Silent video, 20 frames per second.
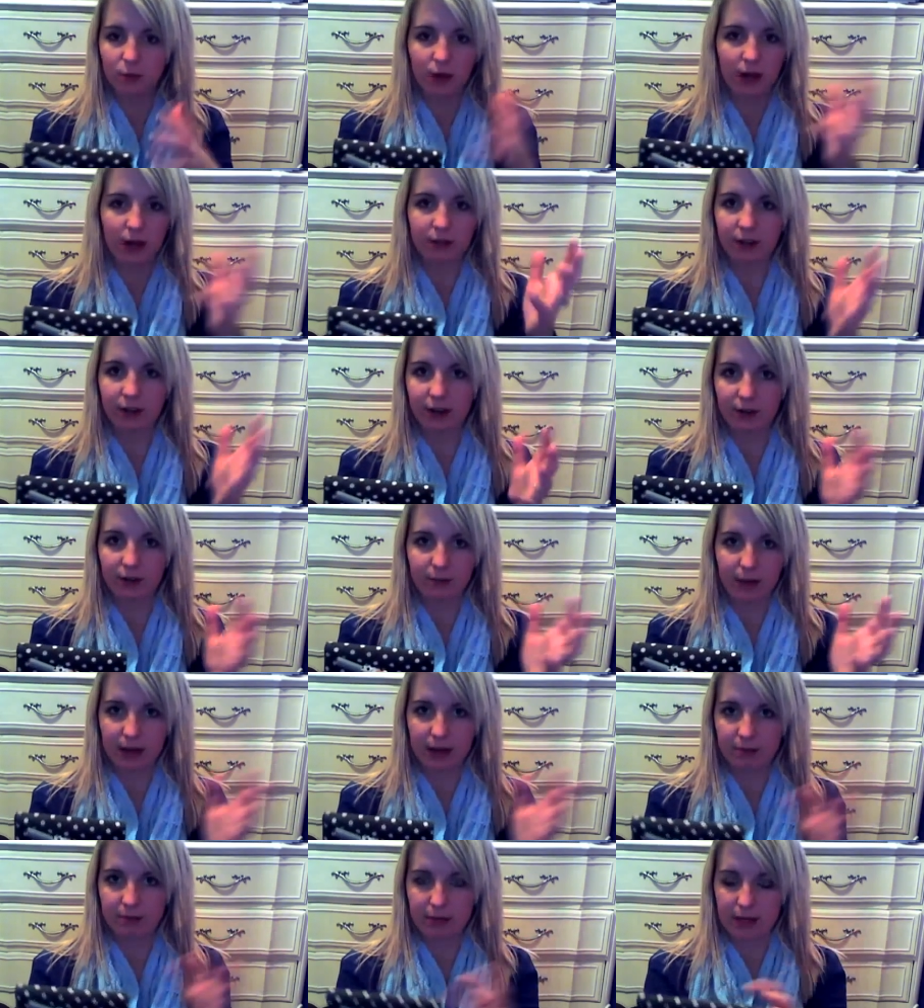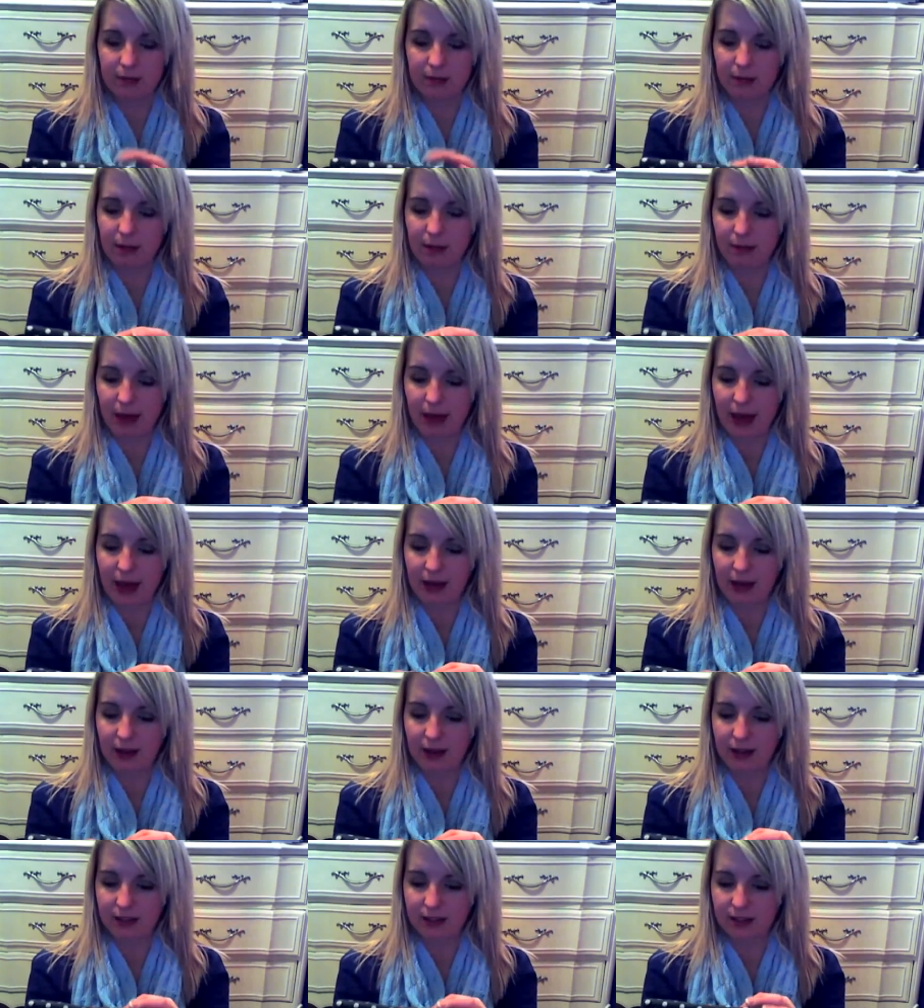whatever might be in my
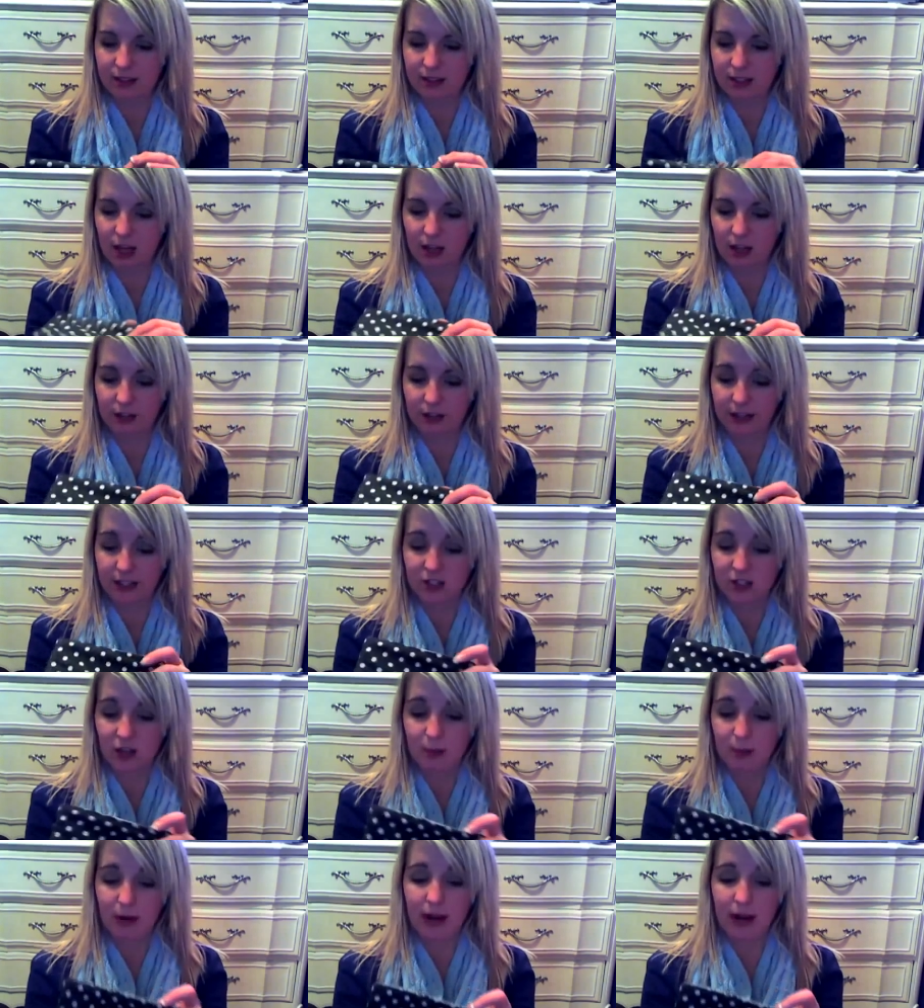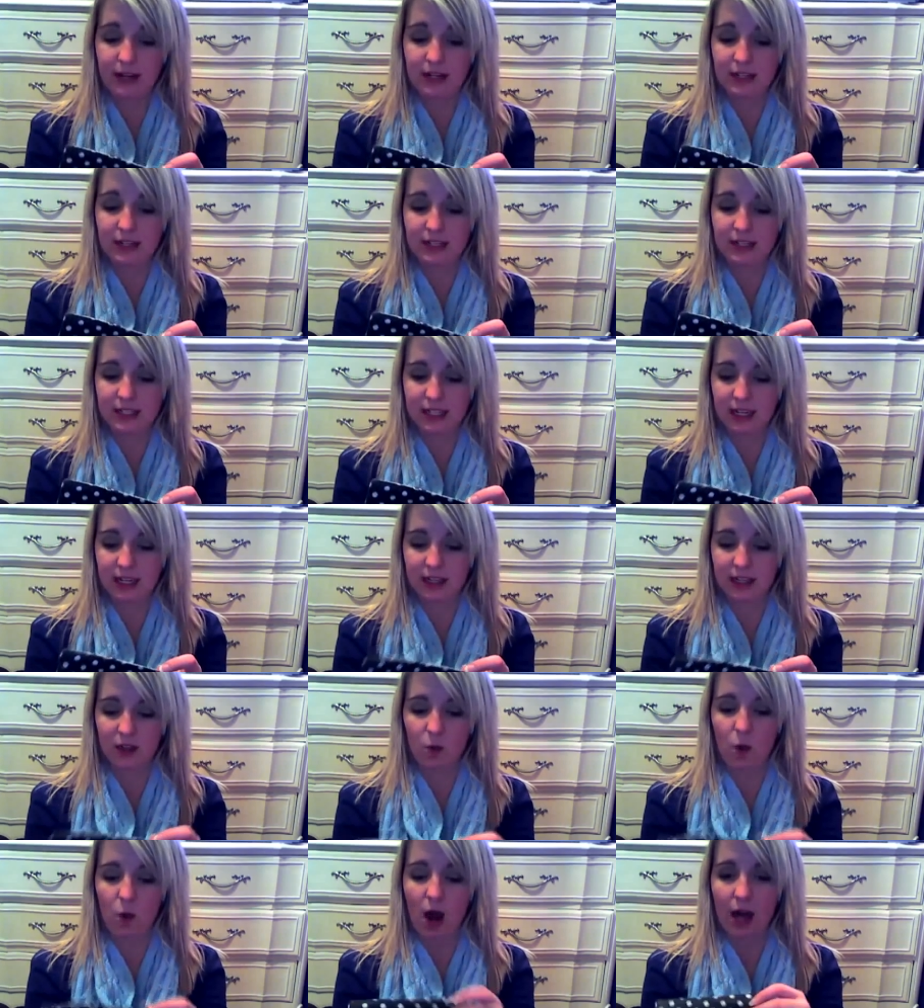bag is discoloring it. So I probably need to stick it in
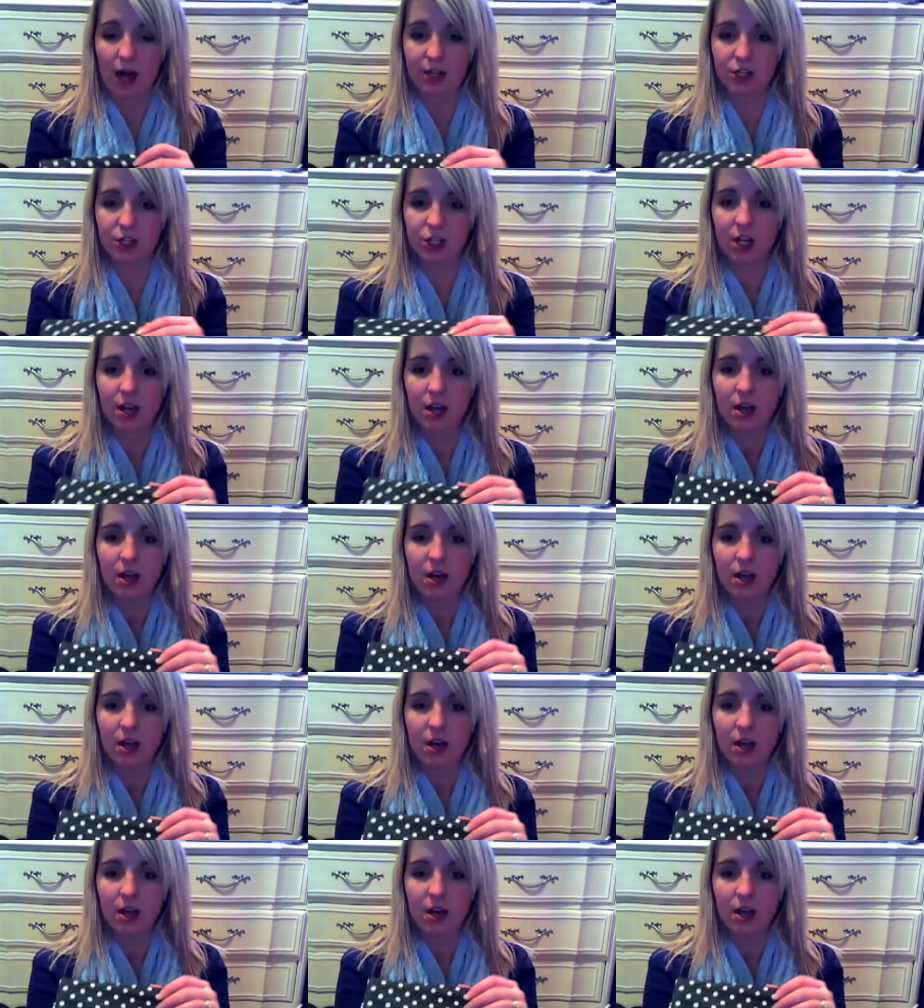the wash.